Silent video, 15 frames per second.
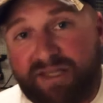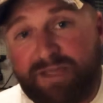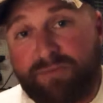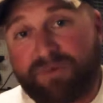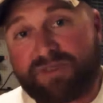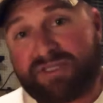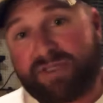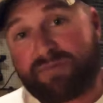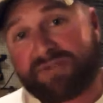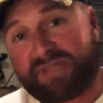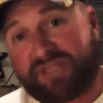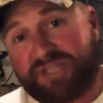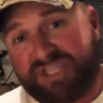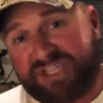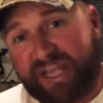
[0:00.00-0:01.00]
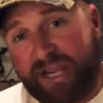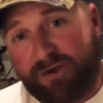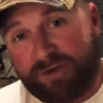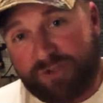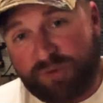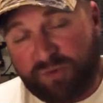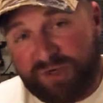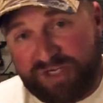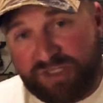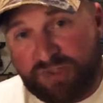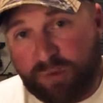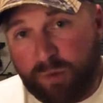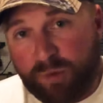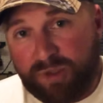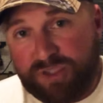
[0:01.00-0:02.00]
It was it was a scarce
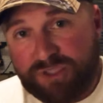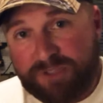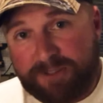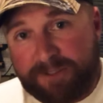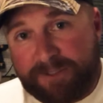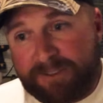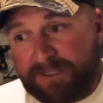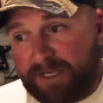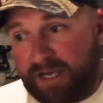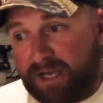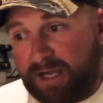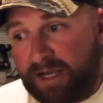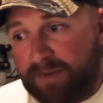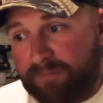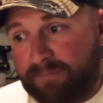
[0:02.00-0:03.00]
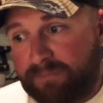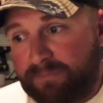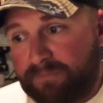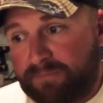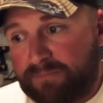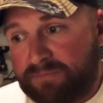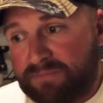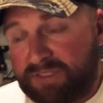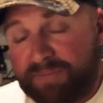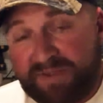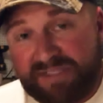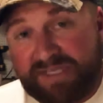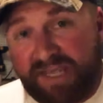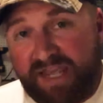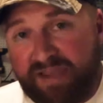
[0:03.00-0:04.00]
resource um, to be
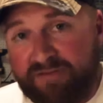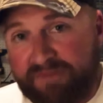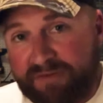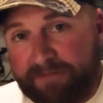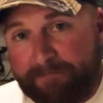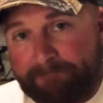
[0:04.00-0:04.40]
saved.